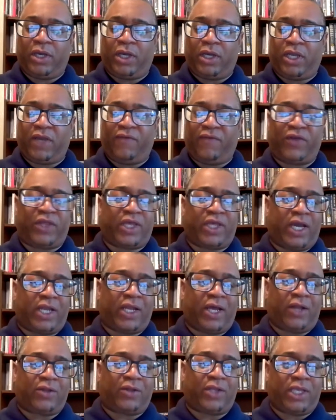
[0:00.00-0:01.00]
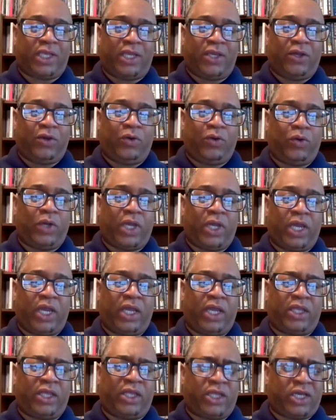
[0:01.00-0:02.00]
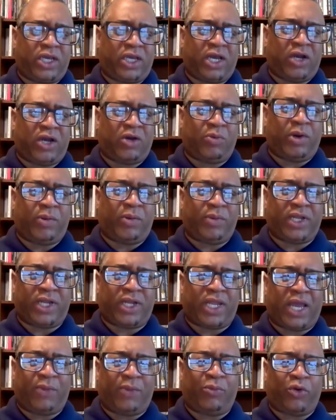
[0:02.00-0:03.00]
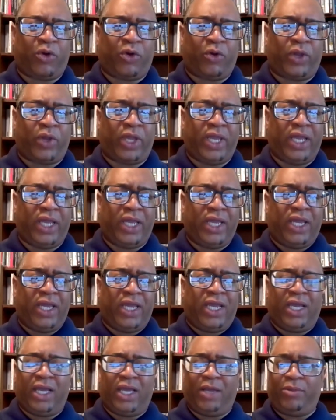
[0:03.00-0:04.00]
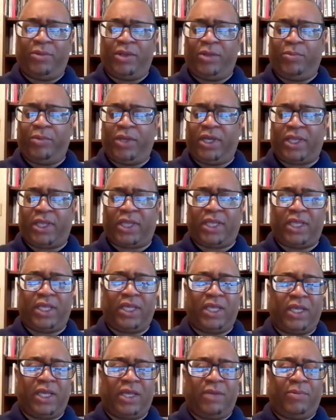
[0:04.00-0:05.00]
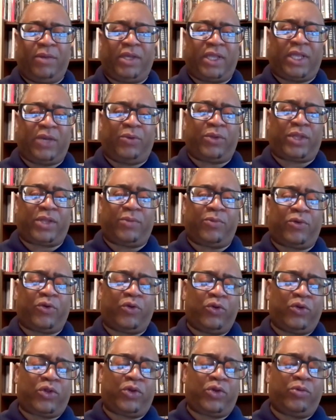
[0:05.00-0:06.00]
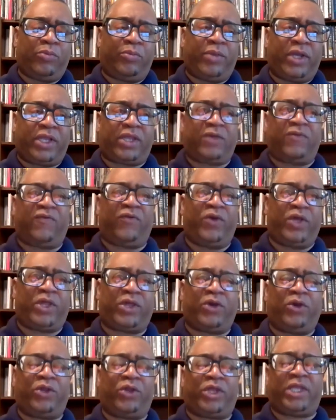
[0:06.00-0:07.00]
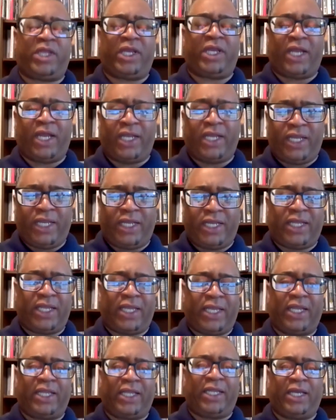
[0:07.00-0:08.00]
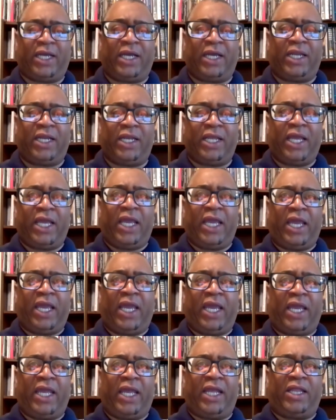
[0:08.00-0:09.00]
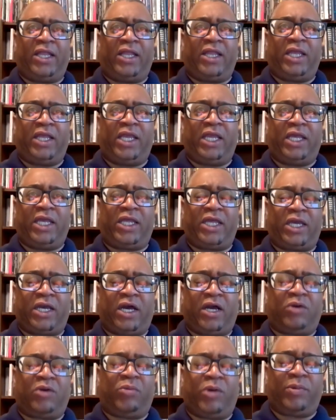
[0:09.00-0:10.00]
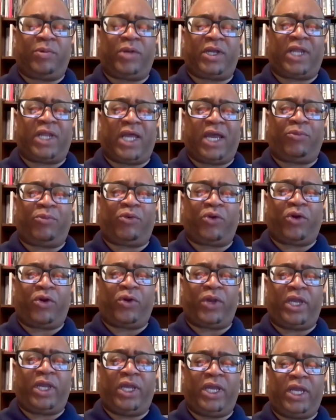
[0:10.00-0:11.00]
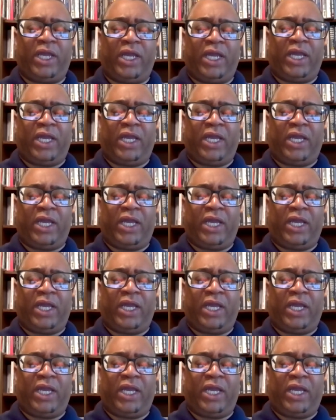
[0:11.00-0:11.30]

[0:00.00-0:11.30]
uh, give a shout out to you and the Chicago Public Library uh, because because there was some crucial bits of research that I needed to get done, and the Chicago Public Library